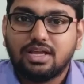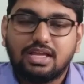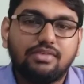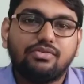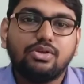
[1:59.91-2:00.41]

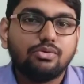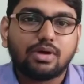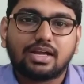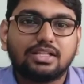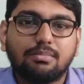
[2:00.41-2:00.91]
If you
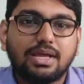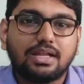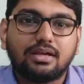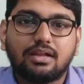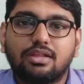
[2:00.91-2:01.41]
are the
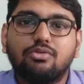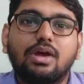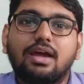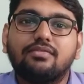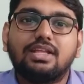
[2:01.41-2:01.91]
bearer, you
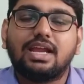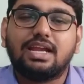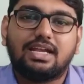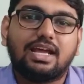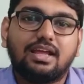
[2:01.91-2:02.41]
have the
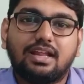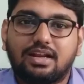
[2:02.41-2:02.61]
entire